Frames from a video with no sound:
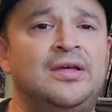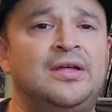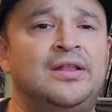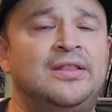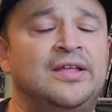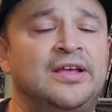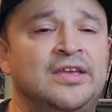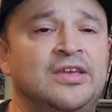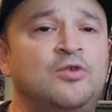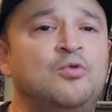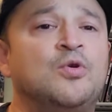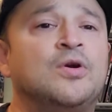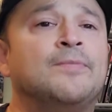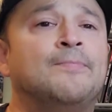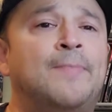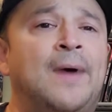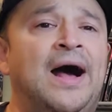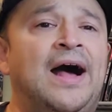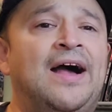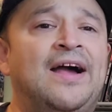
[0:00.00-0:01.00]
that you could
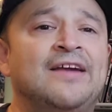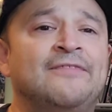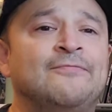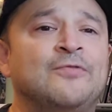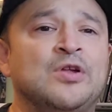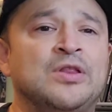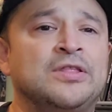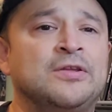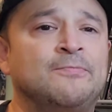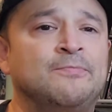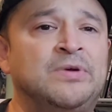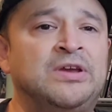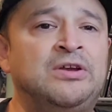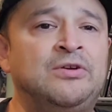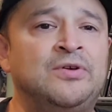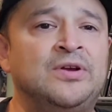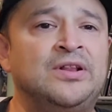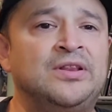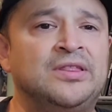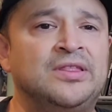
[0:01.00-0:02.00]
buy first
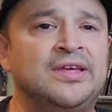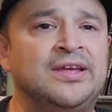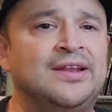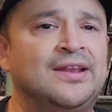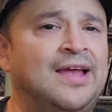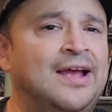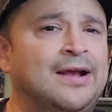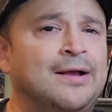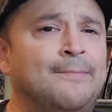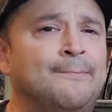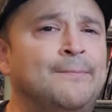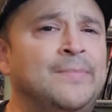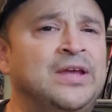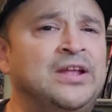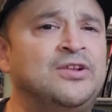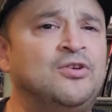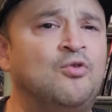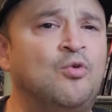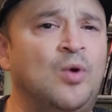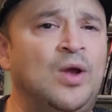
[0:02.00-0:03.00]
appearance in like a
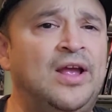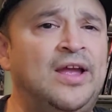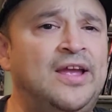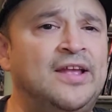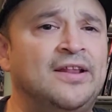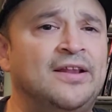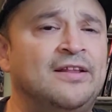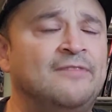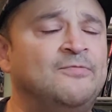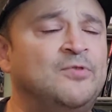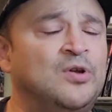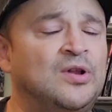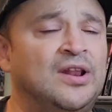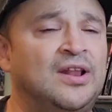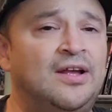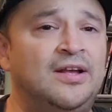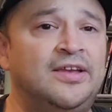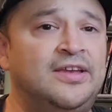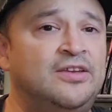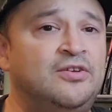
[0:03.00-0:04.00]
mid grade, and if you're
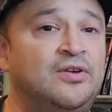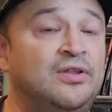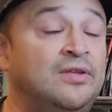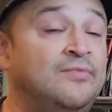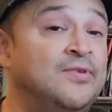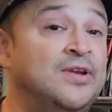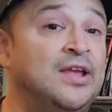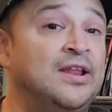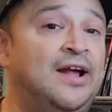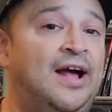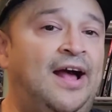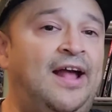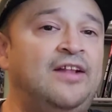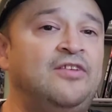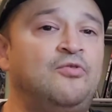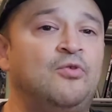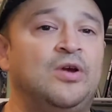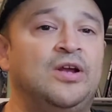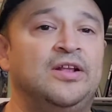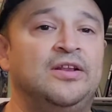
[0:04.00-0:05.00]
lucky, you could even get a high
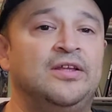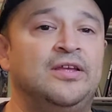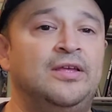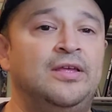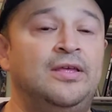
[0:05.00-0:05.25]
grade."